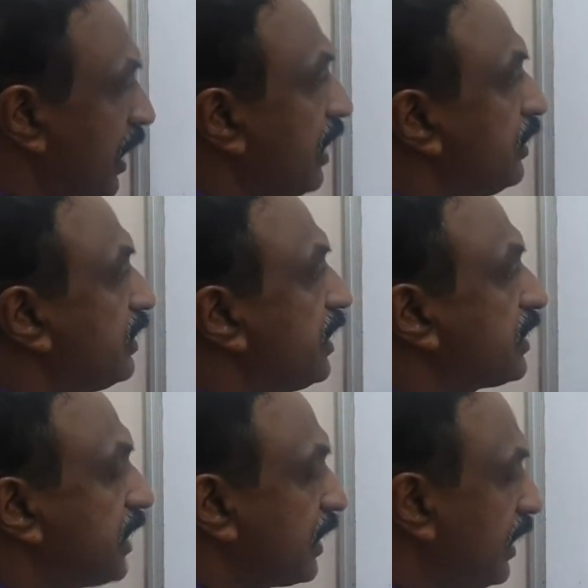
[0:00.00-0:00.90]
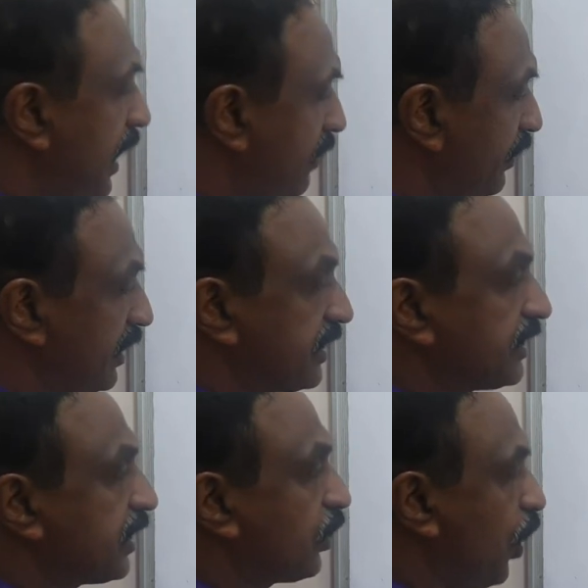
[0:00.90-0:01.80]
this is a circle having this
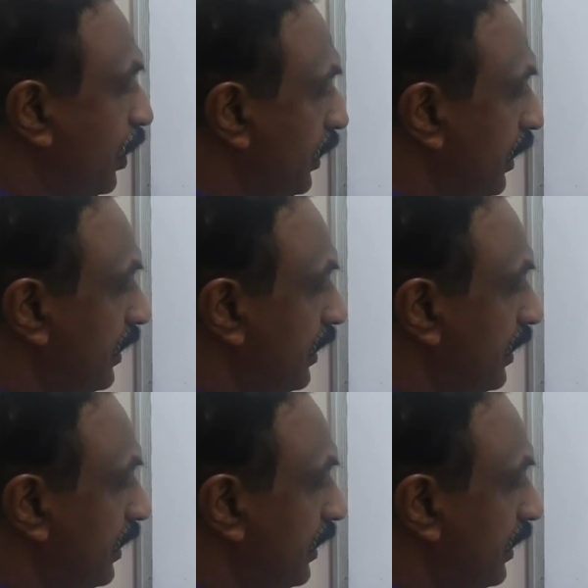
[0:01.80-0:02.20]
as a chord,